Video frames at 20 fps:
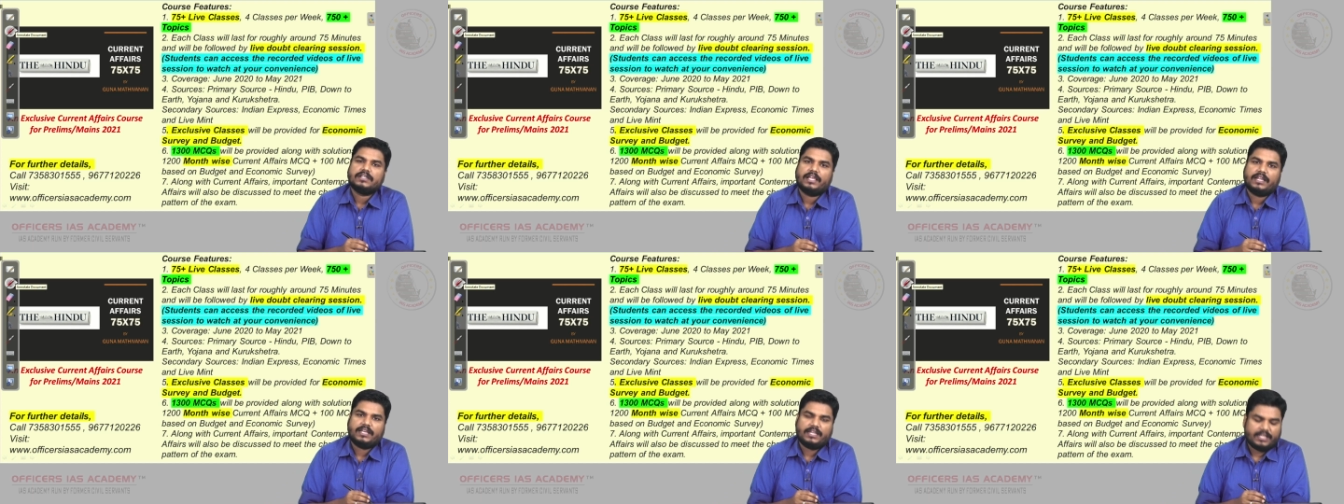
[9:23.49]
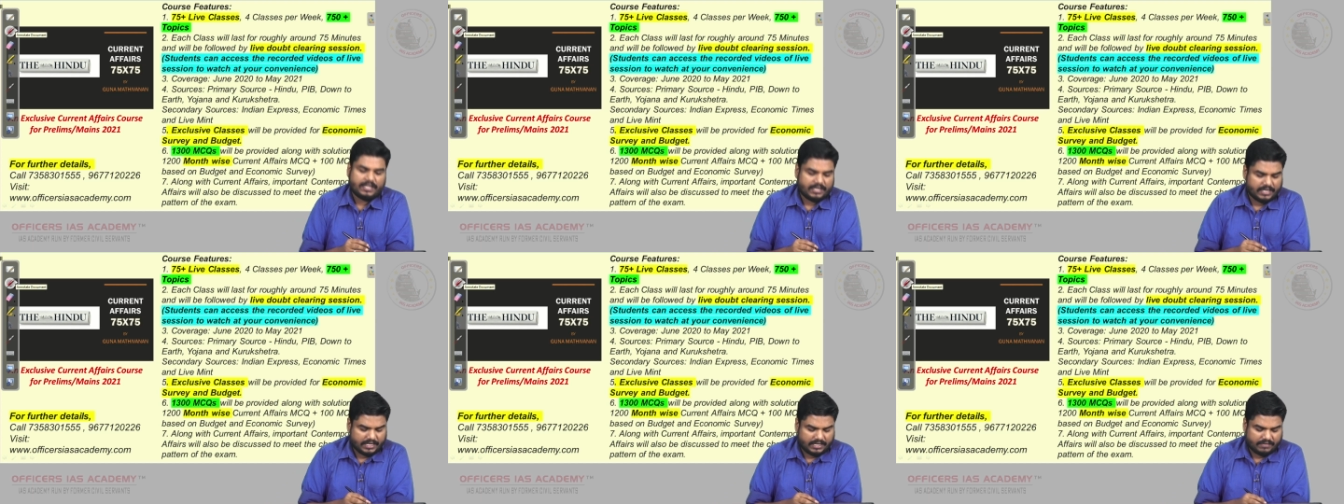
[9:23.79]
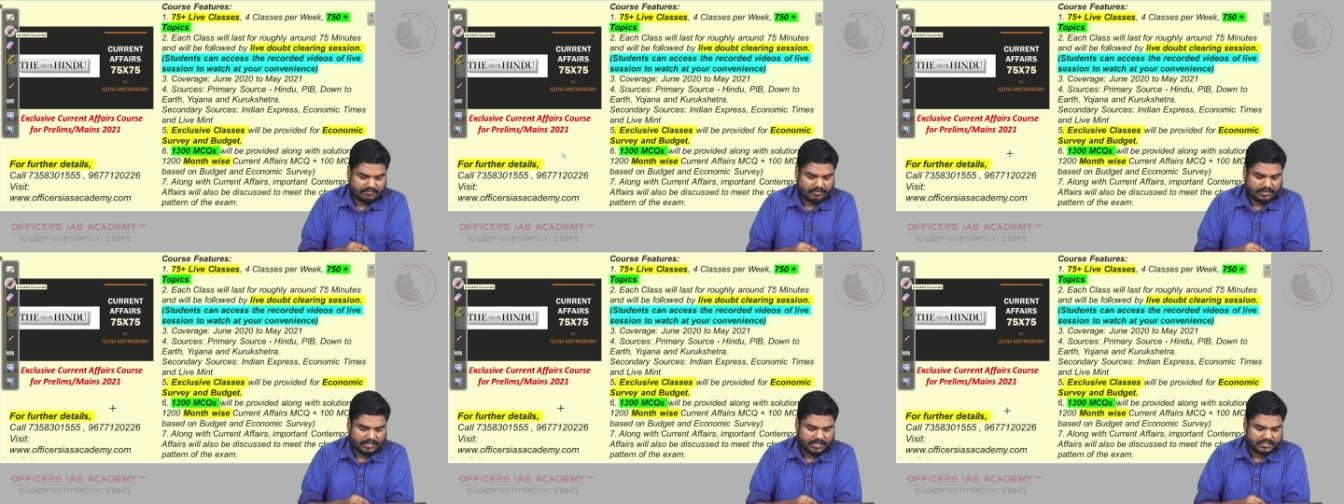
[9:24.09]
Any
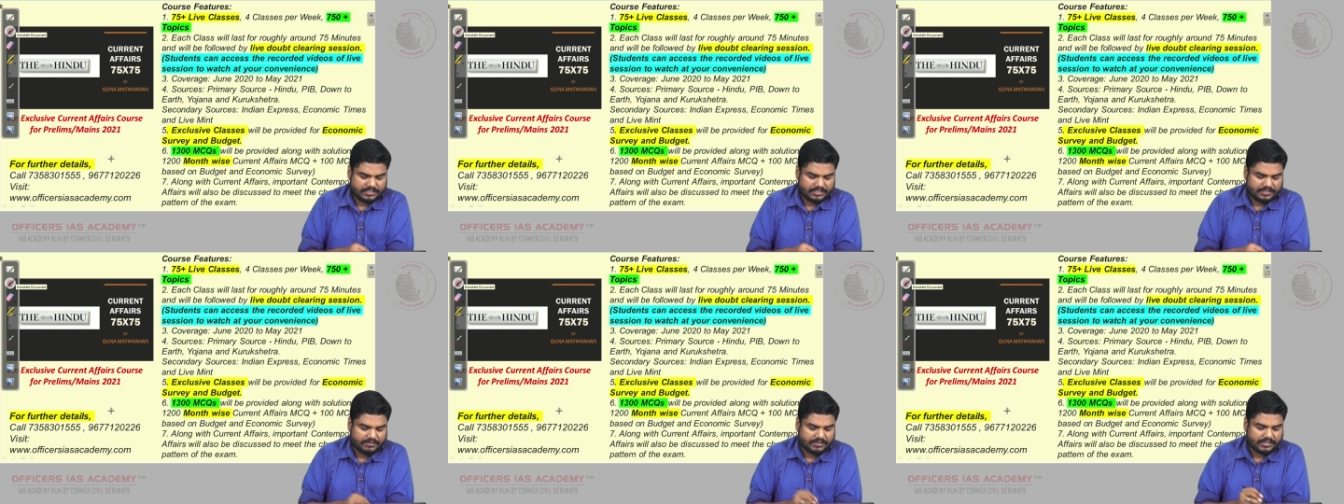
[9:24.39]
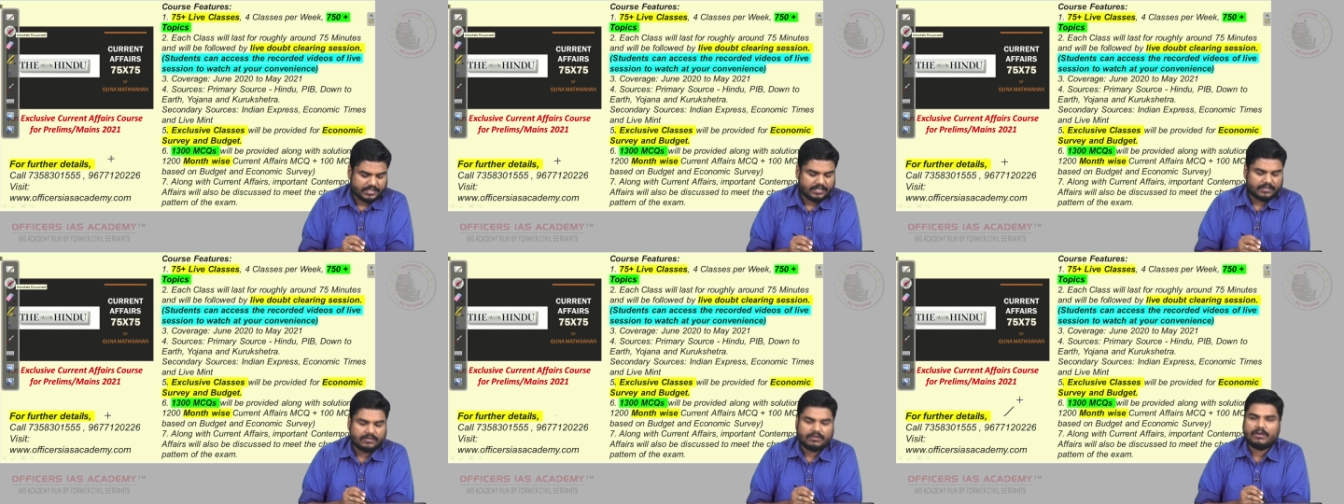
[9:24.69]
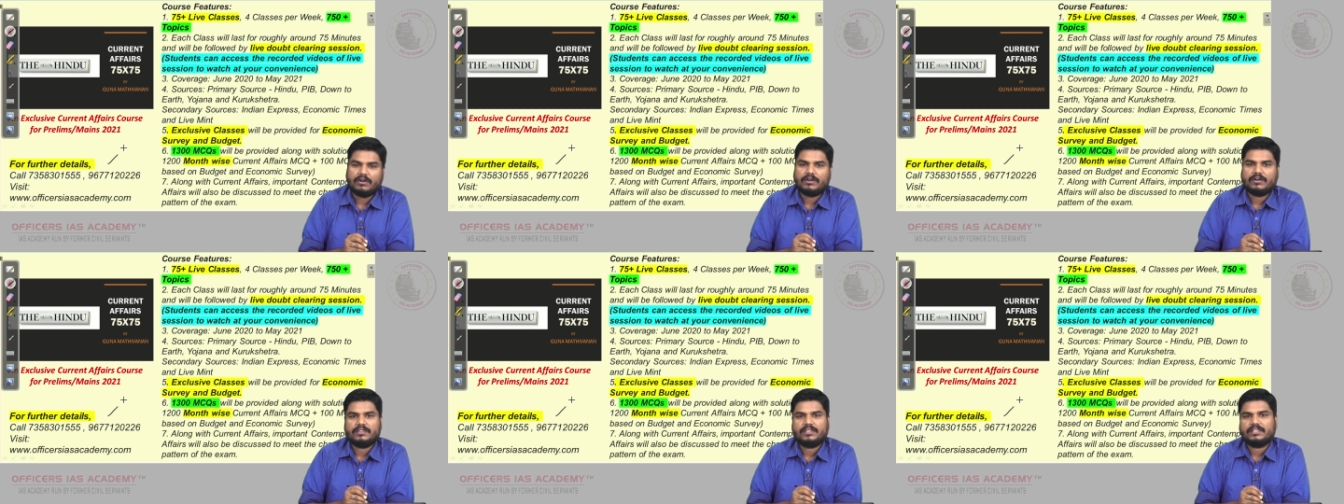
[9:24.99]
clarification, you can
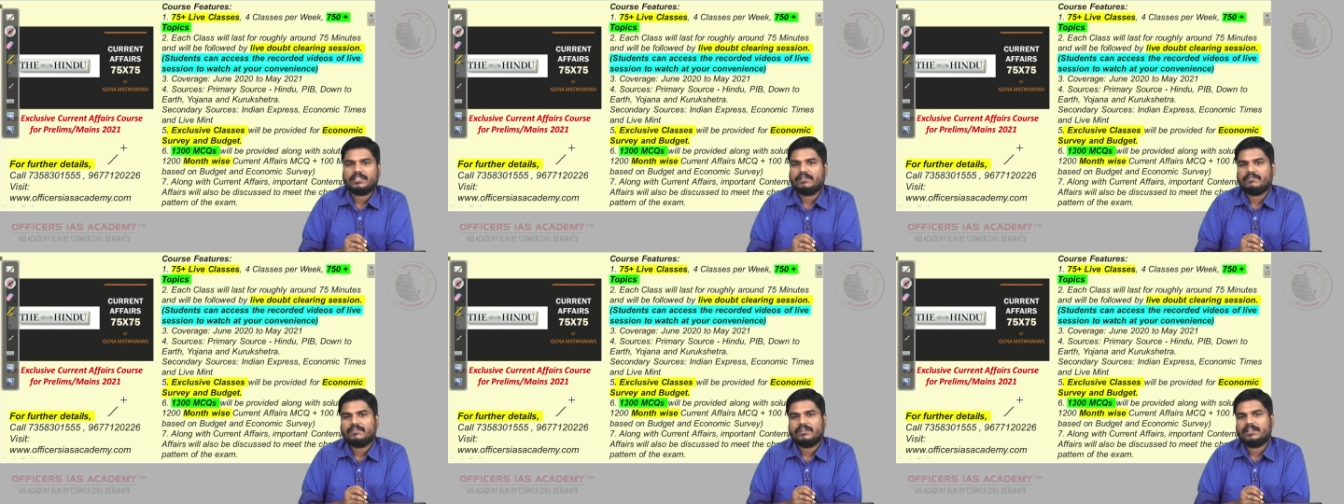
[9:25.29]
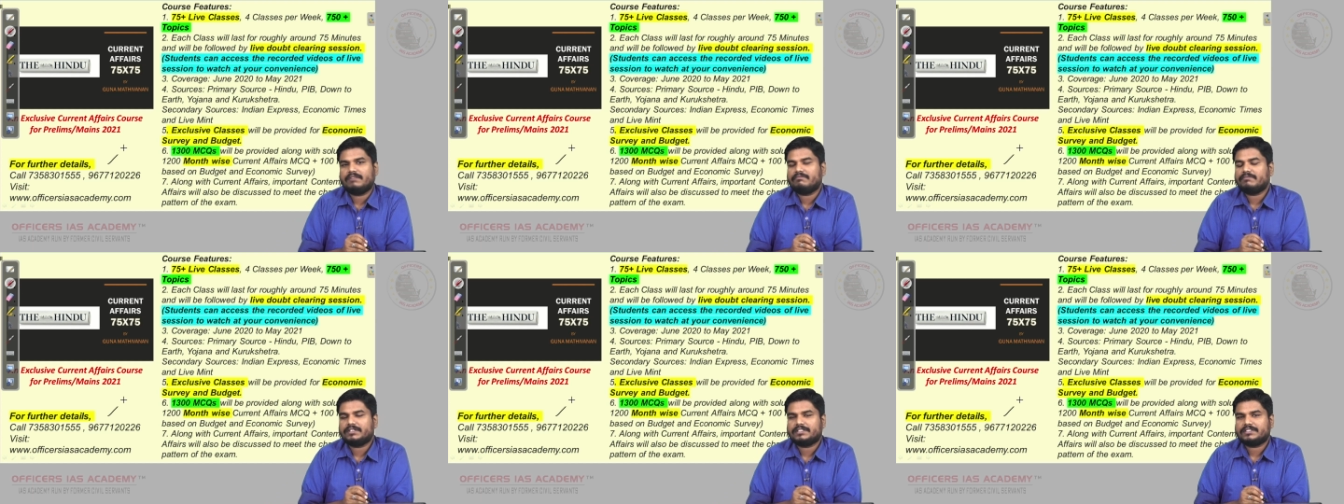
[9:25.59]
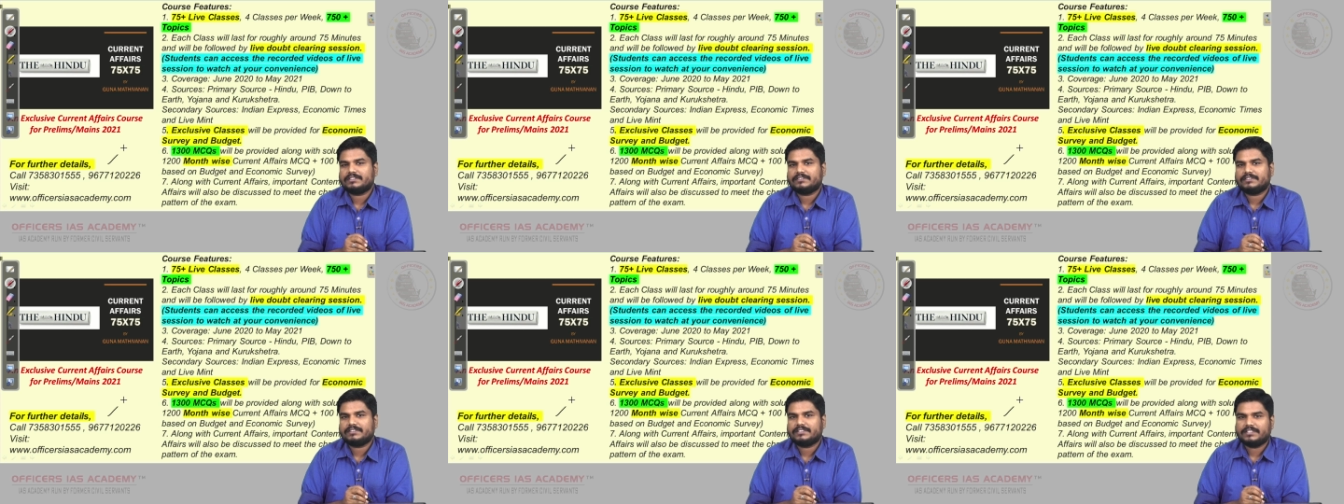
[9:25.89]
call to the given number.
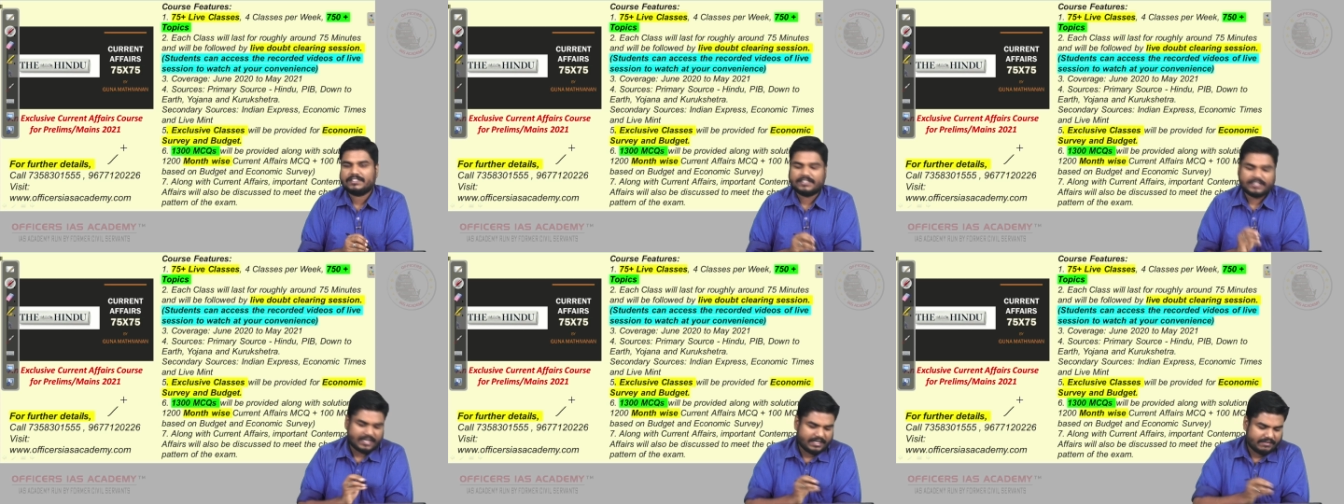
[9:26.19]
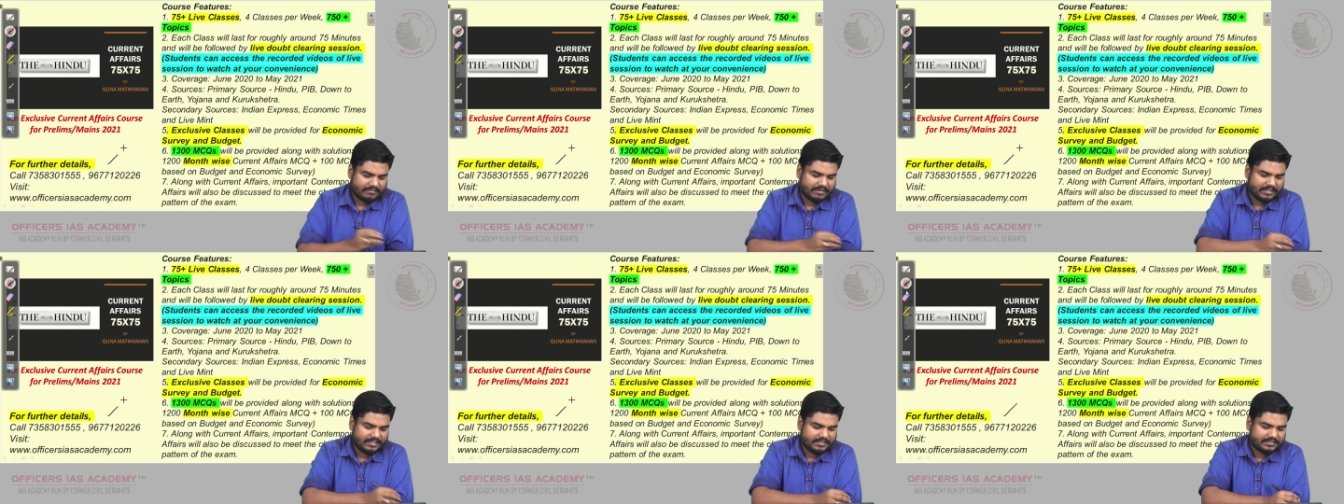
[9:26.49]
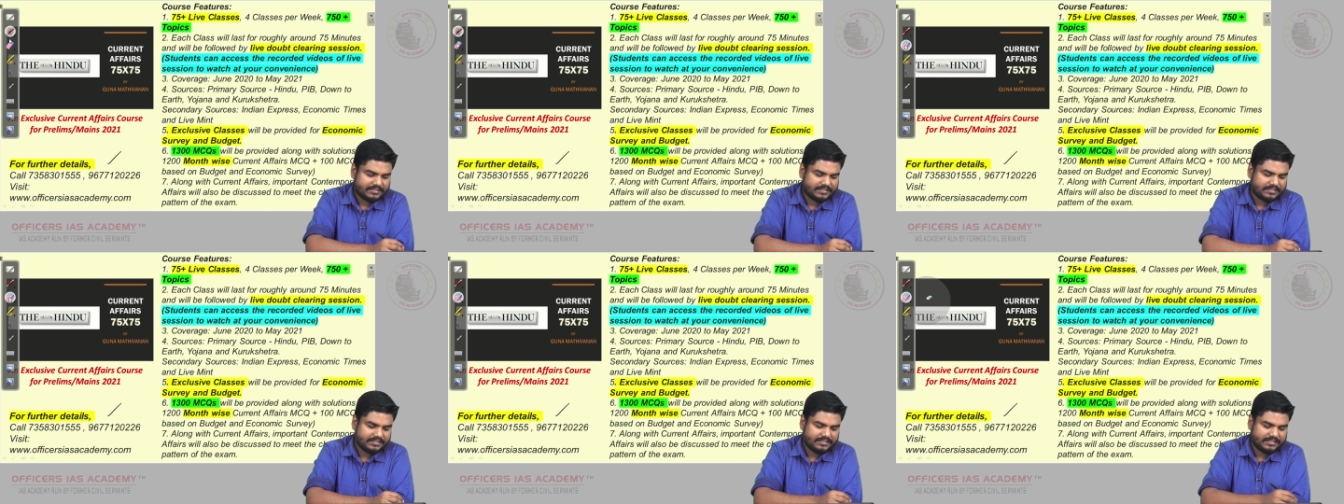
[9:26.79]
Right,
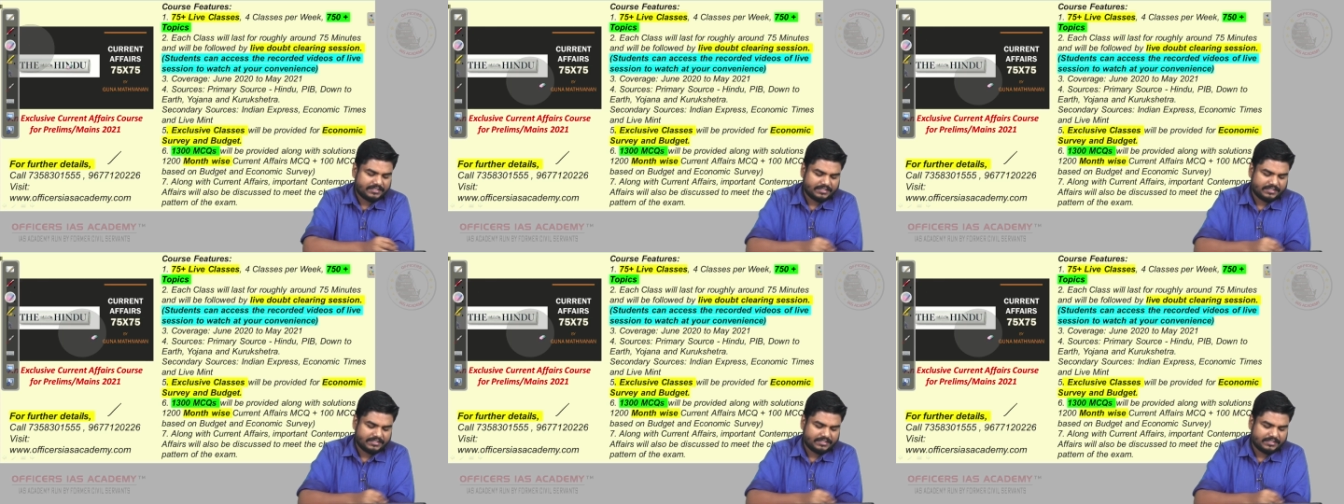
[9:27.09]
friends?